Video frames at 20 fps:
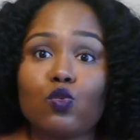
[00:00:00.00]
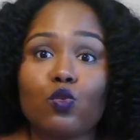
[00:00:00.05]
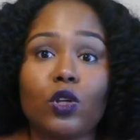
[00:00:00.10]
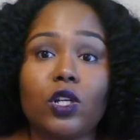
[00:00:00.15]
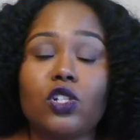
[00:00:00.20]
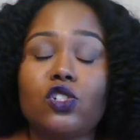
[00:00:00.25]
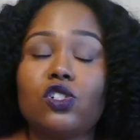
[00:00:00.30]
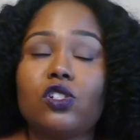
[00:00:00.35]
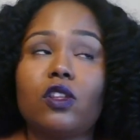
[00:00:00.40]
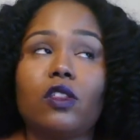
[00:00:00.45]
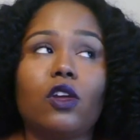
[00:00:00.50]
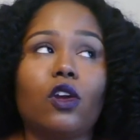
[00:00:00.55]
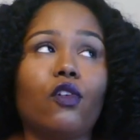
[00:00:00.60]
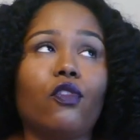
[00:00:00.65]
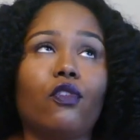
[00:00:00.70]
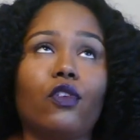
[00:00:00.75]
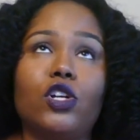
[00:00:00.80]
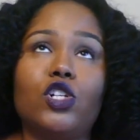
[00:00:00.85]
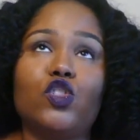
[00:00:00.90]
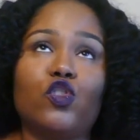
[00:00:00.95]
which their
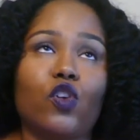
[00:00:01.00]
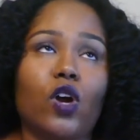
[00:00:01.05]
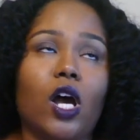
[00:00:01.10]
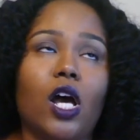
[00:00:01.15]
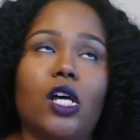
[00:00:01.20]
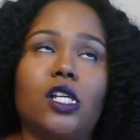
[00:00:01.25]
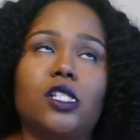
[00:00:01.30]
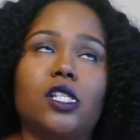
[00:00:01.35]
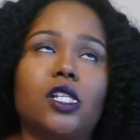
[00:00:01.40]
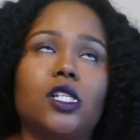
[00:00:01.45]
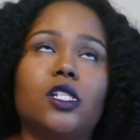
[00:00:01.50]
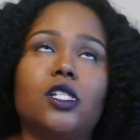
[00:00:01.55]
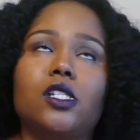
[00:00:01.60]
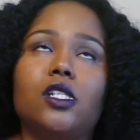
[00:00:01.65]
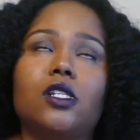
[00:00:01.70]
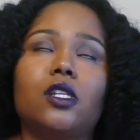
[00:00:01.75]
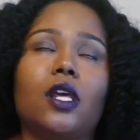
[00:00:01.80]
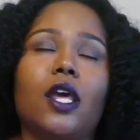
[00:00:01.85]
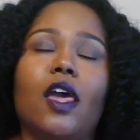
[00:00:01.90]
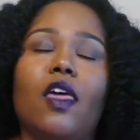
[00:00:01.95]
french fries